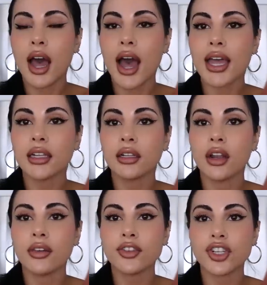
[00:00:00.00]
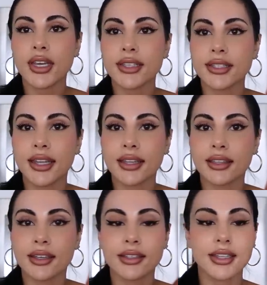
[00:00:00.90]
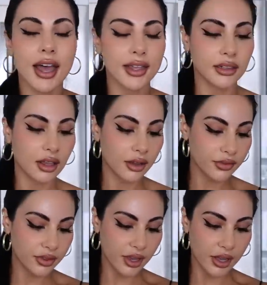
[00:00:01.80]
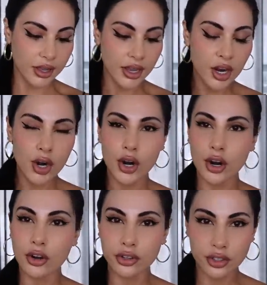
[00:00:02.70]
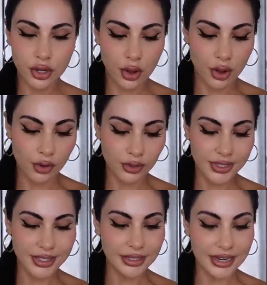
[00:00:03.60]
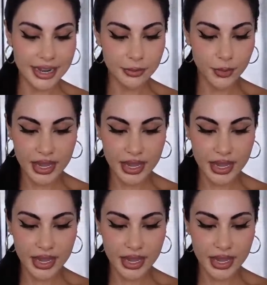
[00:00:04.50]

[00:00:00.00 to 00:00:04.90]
I love shades like this. I love the earth tones, the light